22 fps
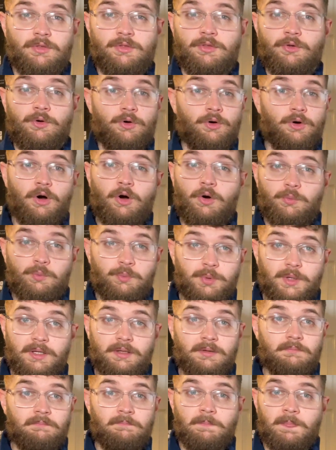thought, oh,
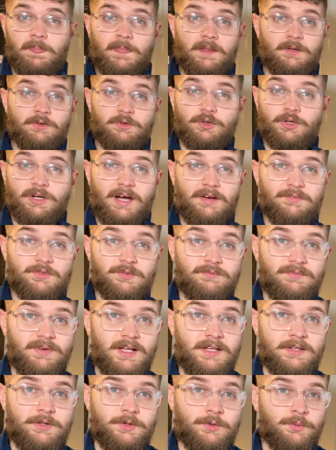brill, it's going to have some
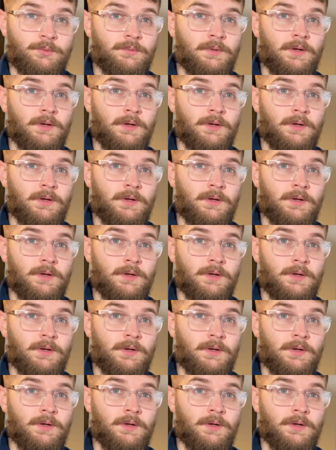value.